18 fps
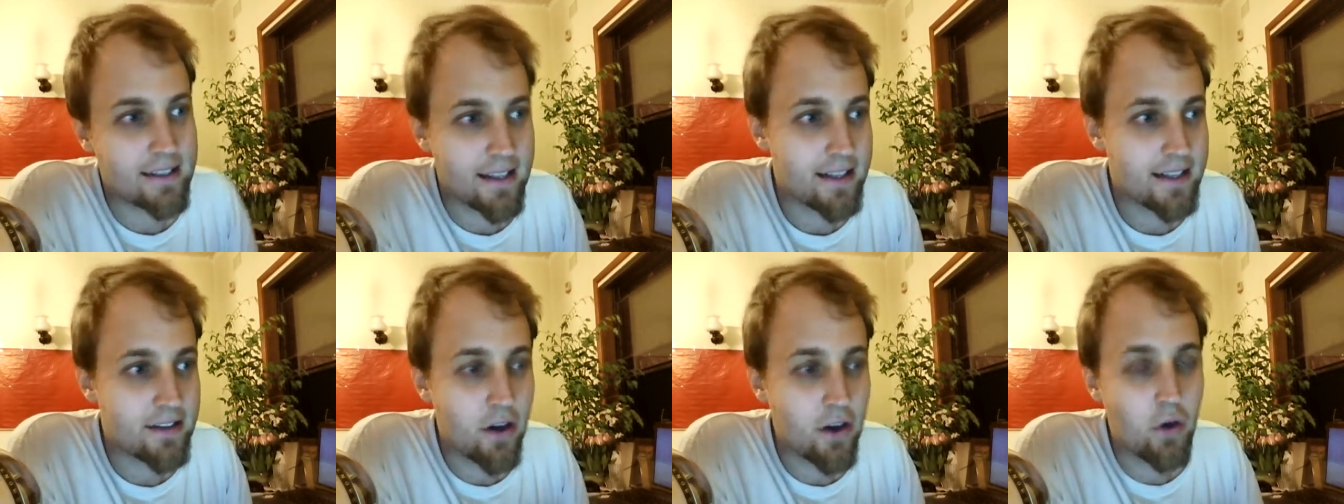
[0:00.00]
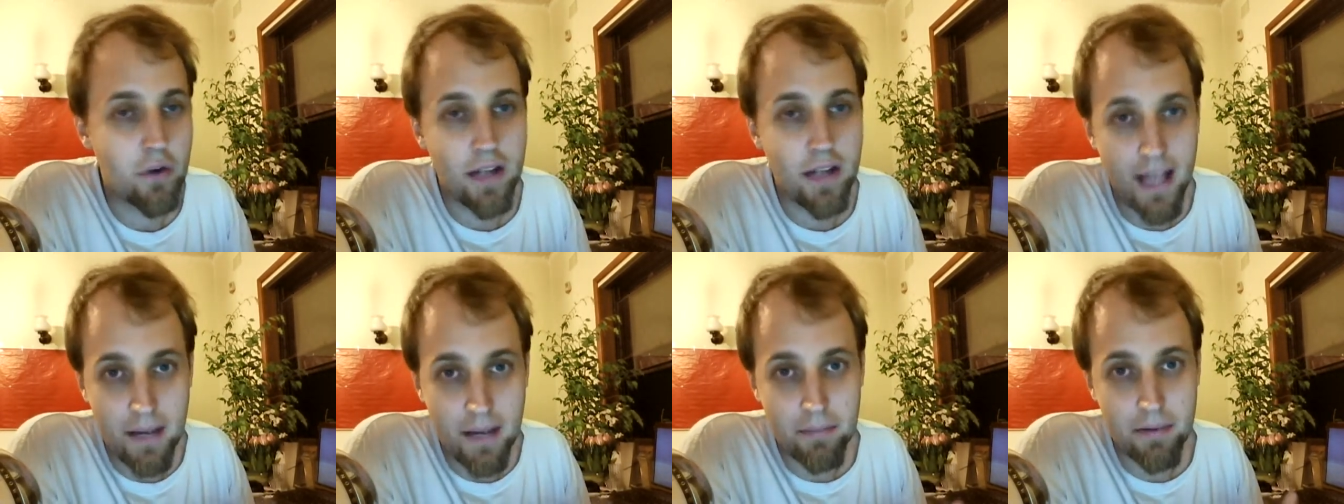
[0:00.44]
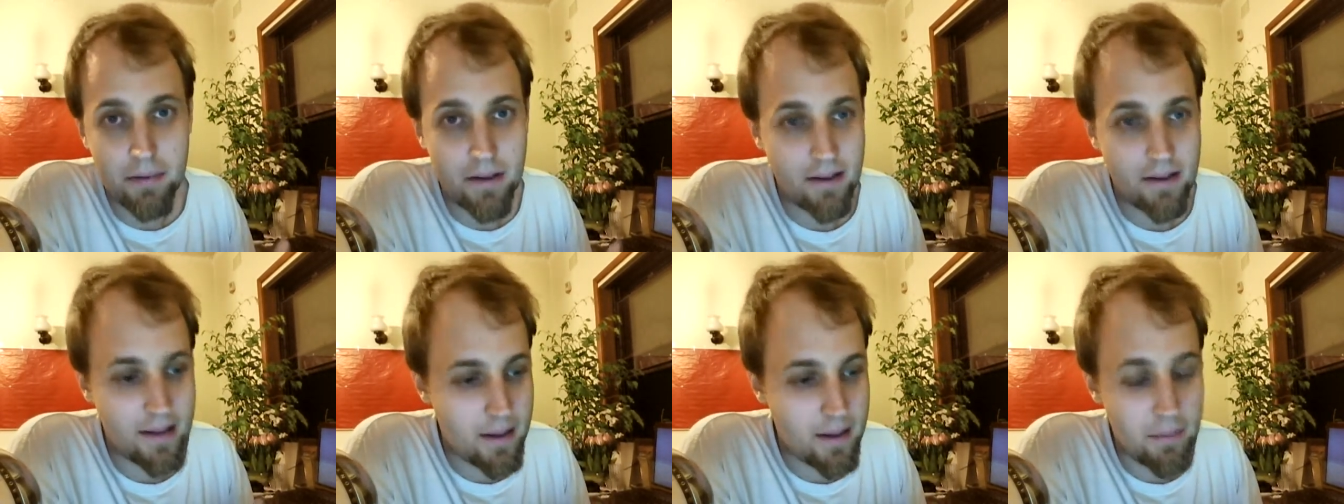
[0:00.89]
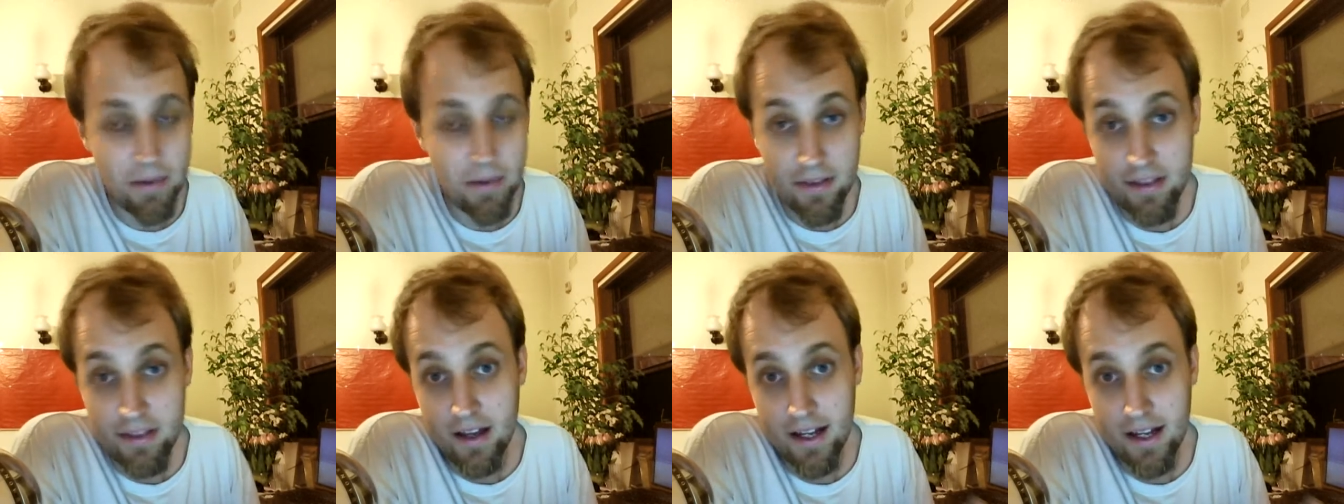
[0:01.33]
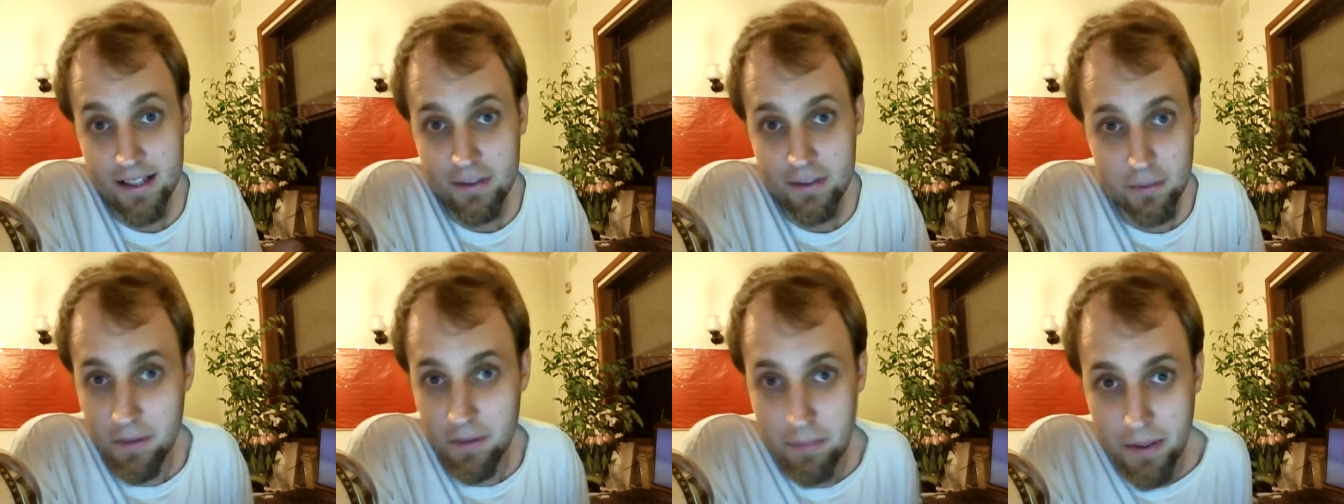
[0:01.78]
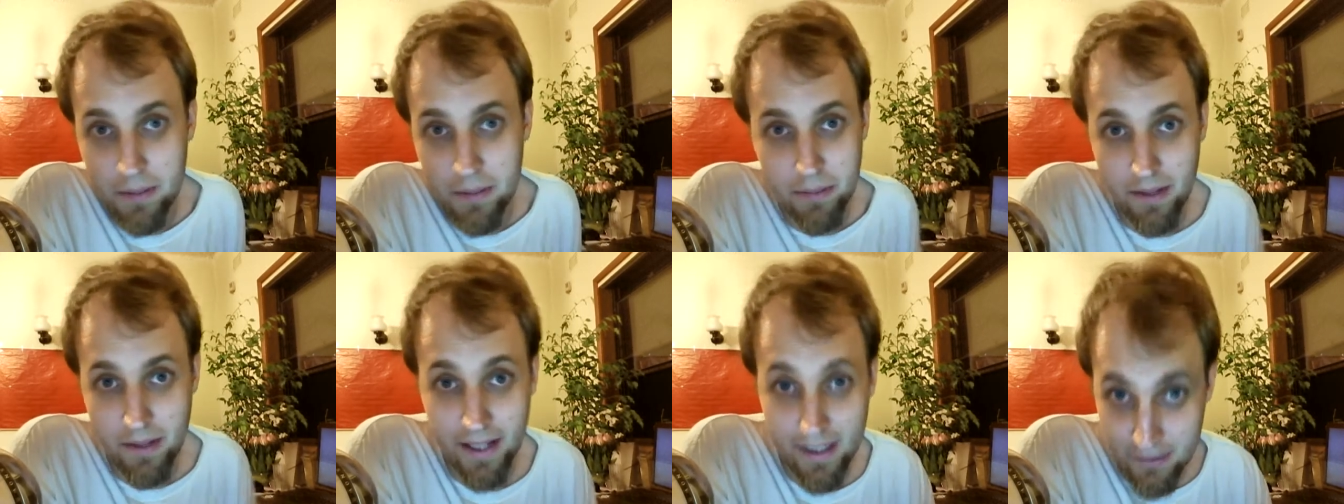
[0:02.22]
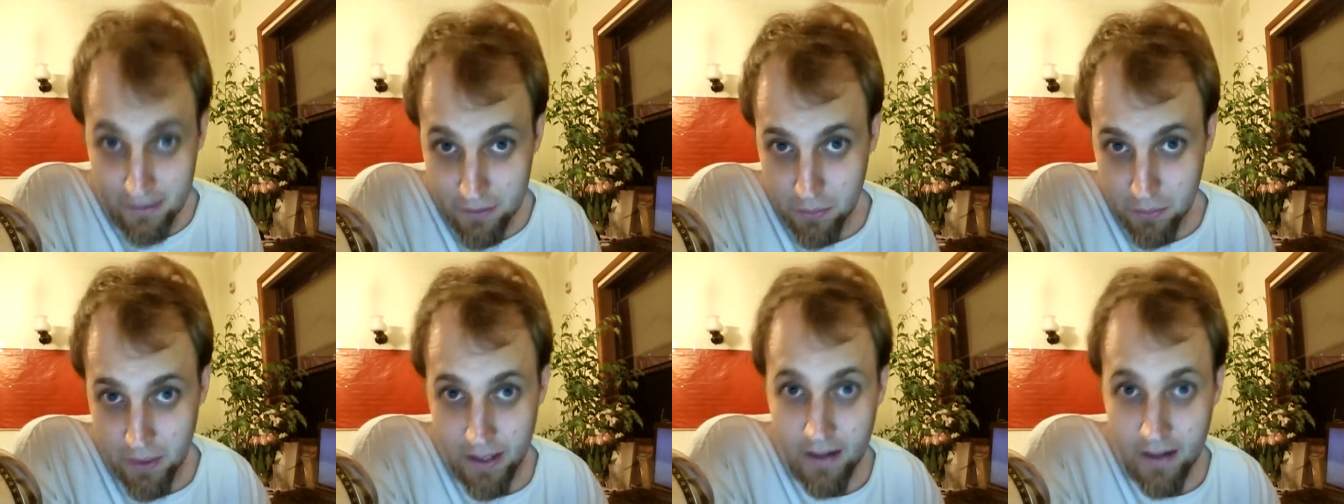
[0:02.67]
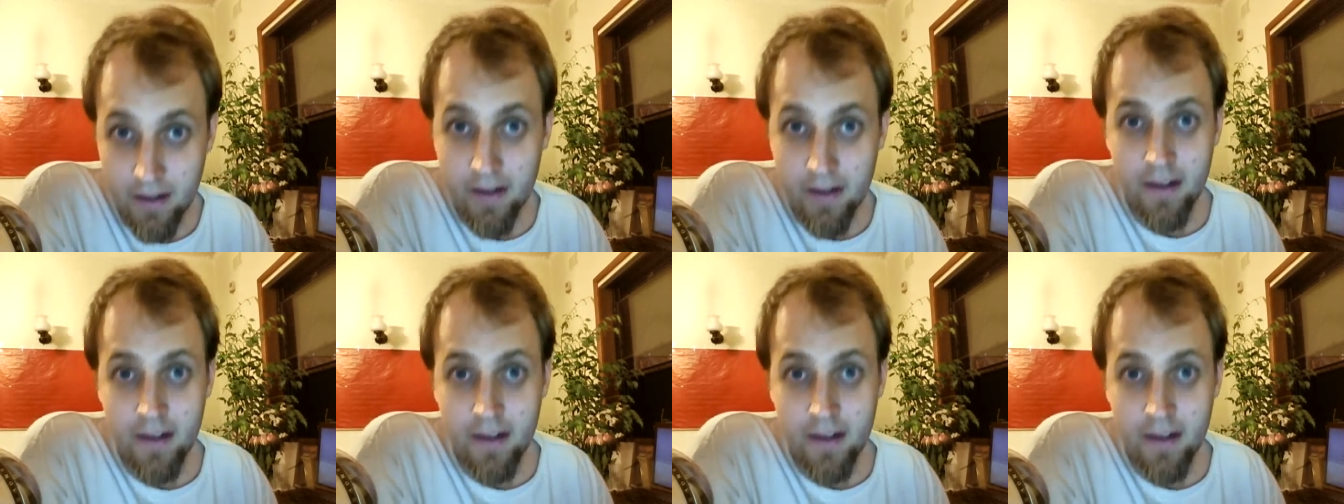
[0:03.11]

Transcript: They don't empath empathize with people elsewhere